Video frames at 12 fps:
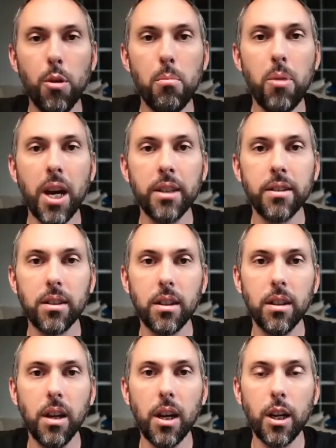best
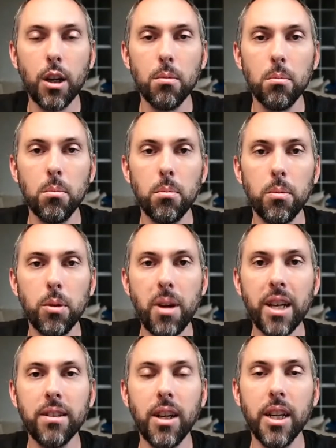
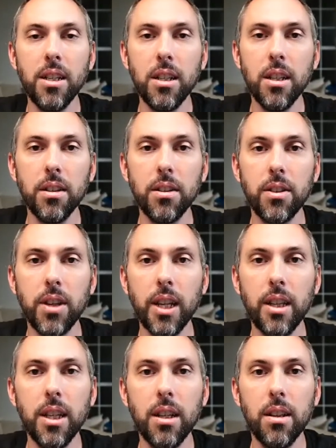ideas at
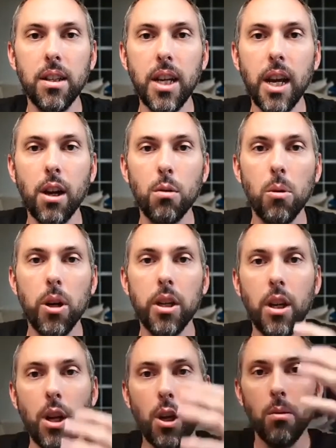the end of the day are
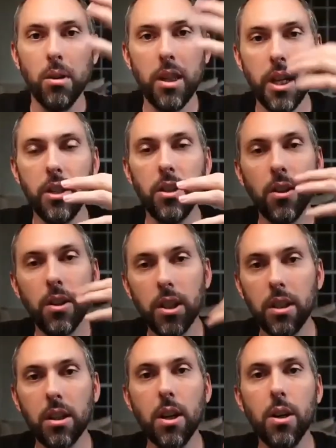what then turn
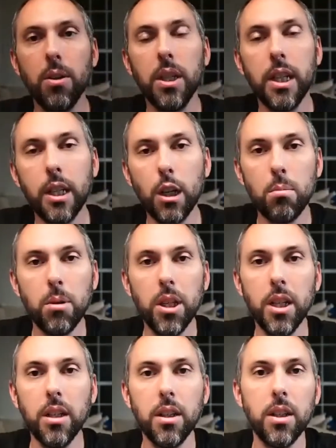into code and end up
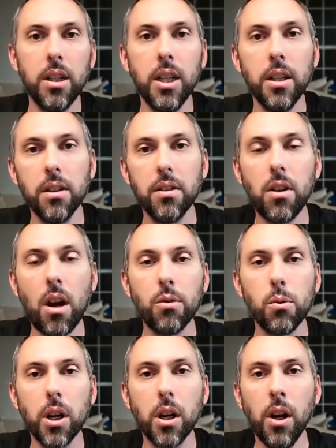in the
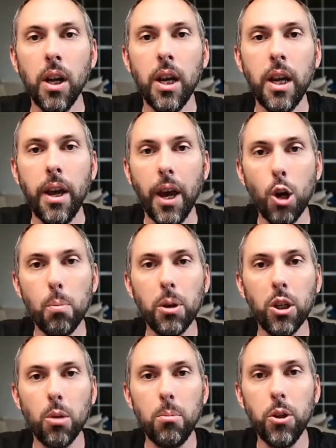software. An
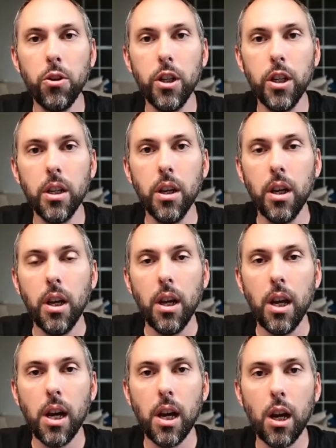open community,
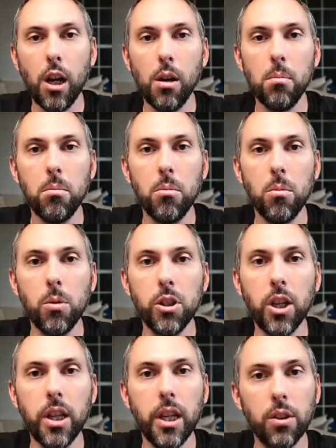which
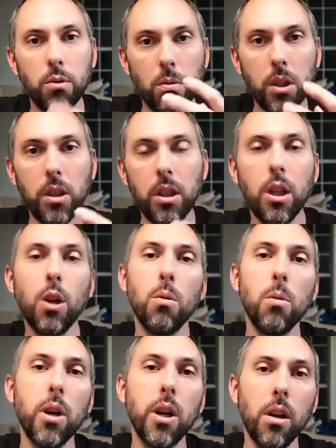I think is really,
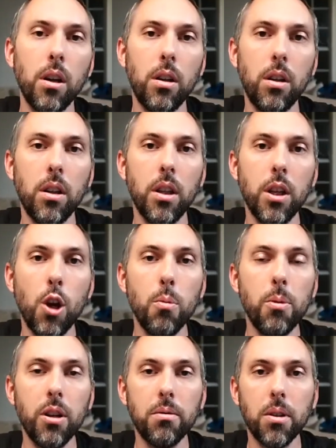where the
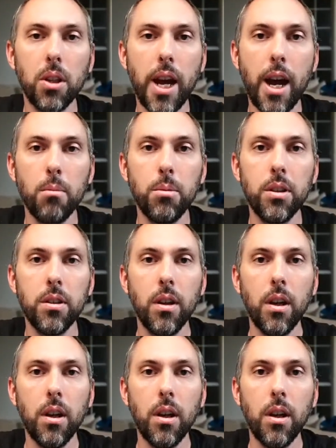Open Infra Labs